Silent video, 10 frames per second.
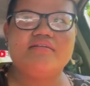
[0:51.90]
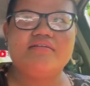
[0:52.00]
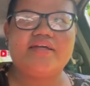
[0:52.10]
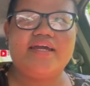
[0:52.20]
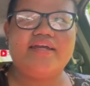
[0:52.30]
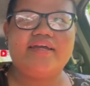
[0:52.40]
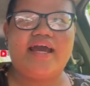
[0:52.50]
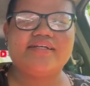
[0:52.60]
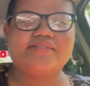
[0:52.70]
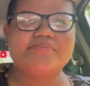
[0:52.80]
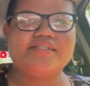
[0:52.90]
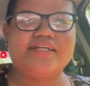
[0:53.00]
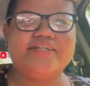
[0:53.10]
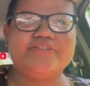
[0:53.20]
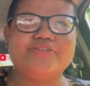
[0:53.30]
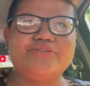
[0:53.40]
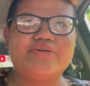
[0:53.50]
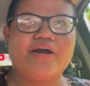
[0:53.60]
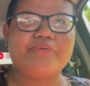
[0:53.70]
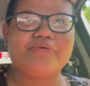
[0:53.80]
they asked me, can you do
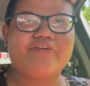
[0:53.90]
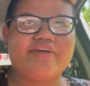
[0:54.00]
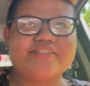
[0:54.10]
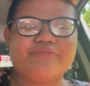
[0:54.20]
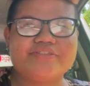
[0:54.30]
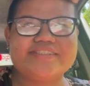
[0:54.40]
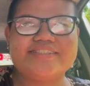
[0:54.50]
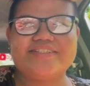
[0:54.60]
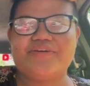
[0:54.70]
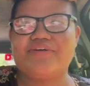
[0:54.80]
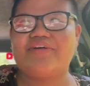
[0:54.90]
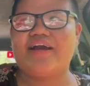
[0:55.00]
a request for this girl?